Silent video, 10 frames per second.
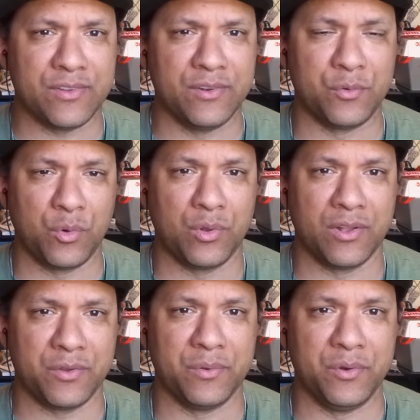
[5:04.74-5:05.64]
to roll
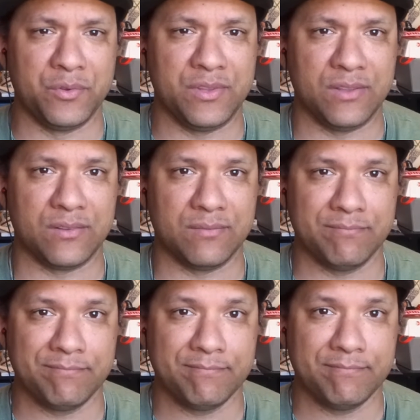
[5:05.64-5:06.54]
onto a new season.
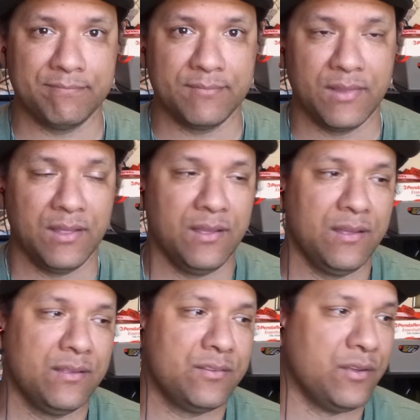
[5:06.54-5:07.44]

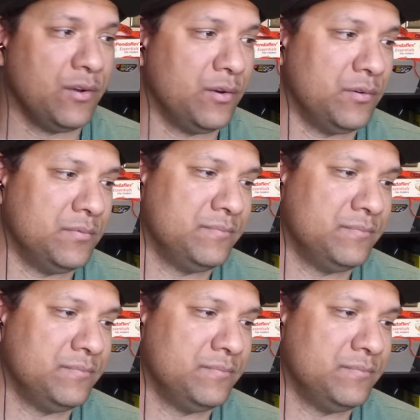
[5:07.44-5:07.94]
So,